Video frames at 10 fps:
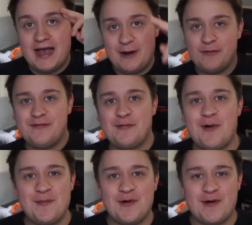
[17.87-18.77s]
Hello
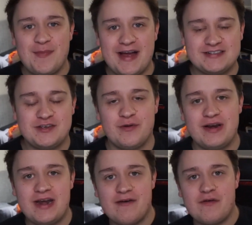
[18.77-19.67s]
everyone, welcome back to
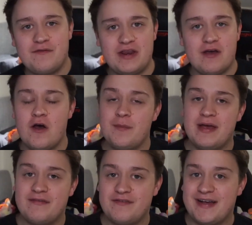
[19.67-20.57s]
another video. Hope you're
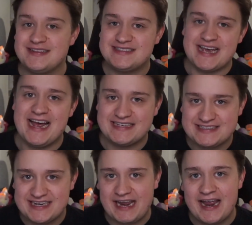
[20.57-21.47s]
having a
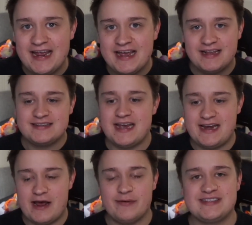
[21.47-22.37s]
fantastic day
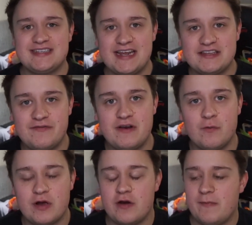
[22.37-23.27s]
now. In today's video,
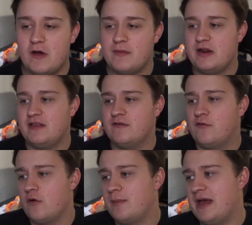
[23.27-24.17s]
we're going to be opening these
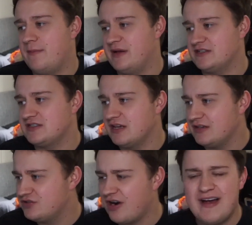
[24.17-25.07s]
four player picks to
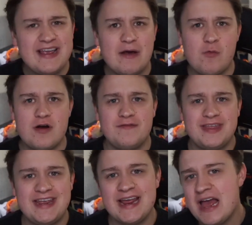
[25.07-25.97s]
try and get one of
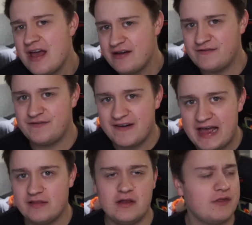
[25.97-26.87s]
the
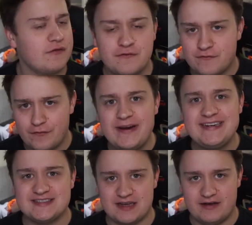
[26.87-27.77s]
flat the the
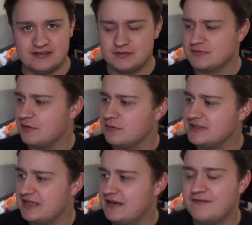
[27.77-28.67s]
freeze items. I always
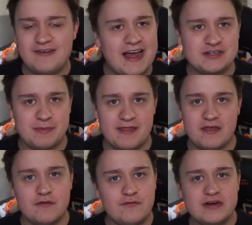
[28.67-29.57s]
said flashback there.
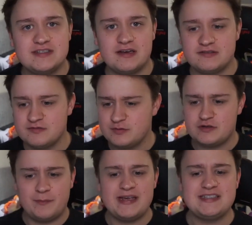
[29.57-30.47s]
The freeze items, which
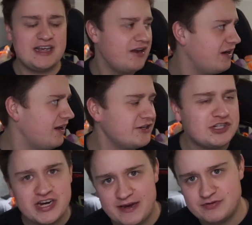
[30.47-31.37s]
are basically kind of like
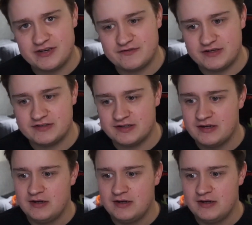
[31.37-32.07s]
shapeshifters